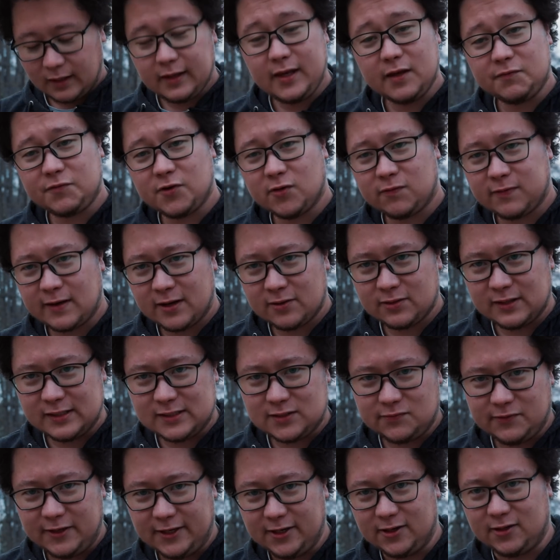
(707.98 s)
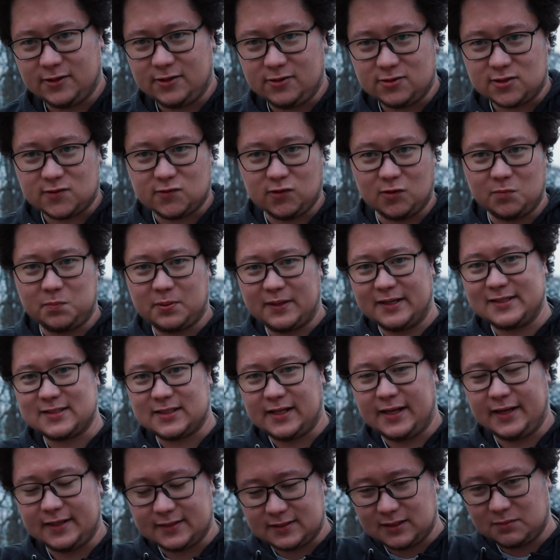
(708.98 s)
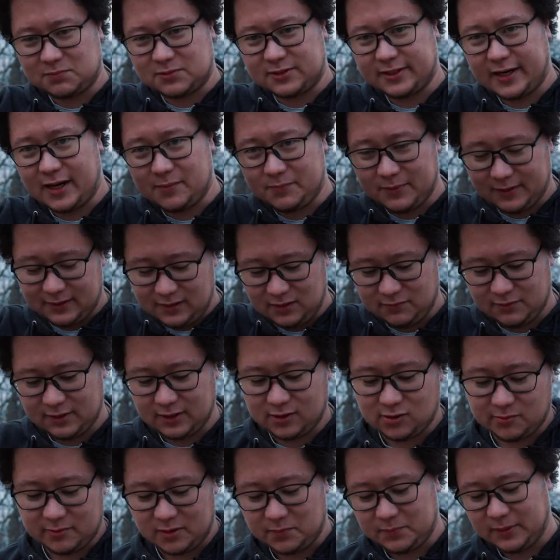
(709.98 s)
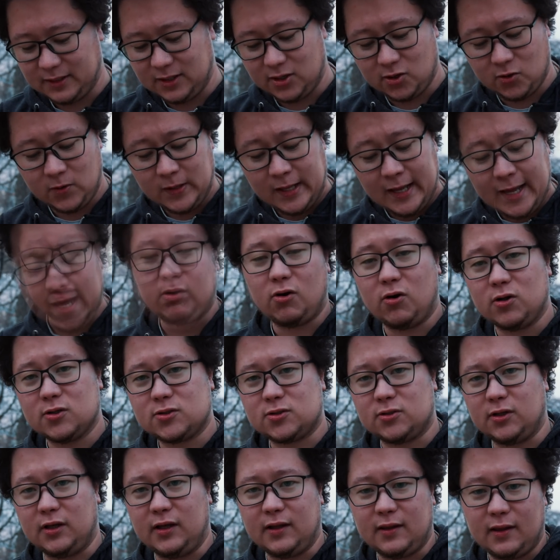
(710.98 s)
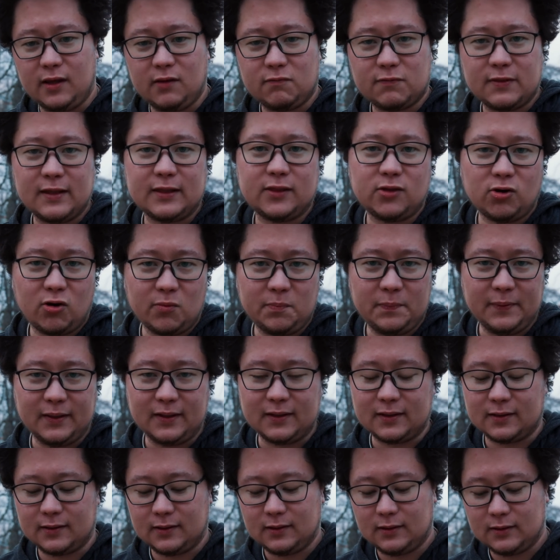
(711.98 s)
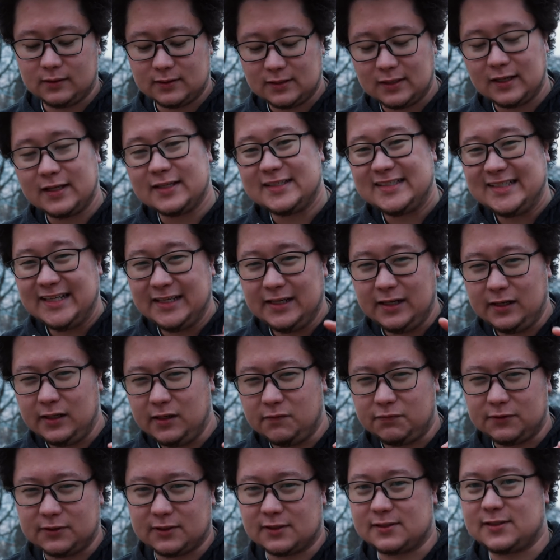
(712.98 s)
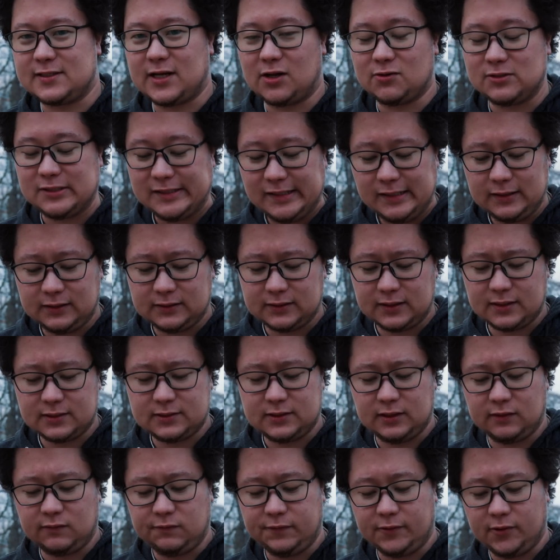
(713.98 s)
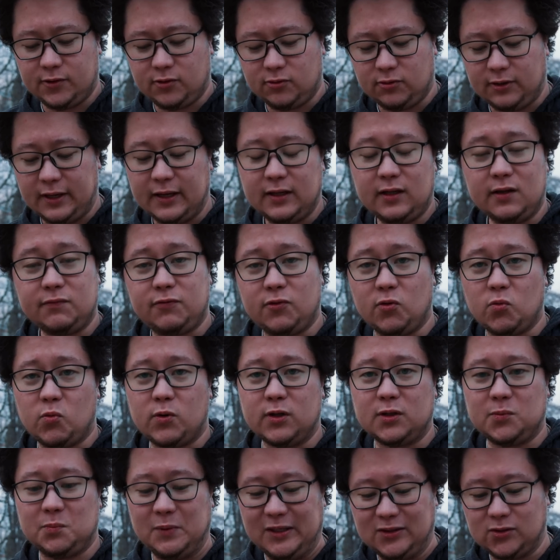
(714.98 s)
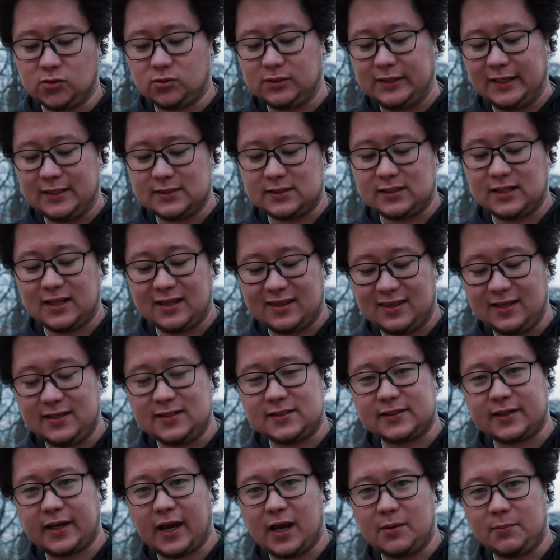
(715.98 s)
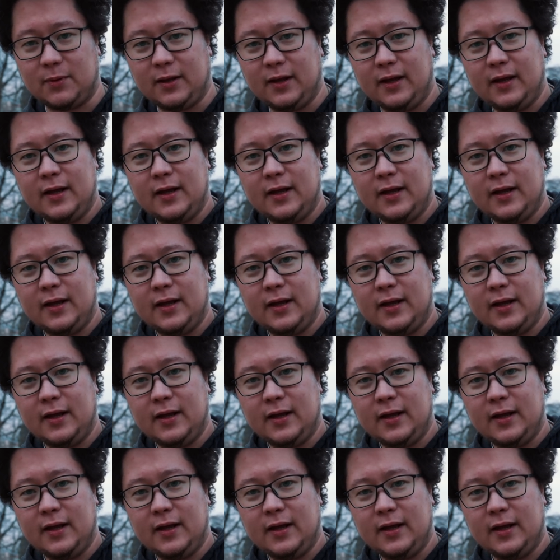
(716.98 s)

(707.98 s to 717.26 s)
If you found this video useful, press like, subscribe and leave the comment below. Also, if the topic Cine Lifter sounds interesting for you and if you want me to test this cam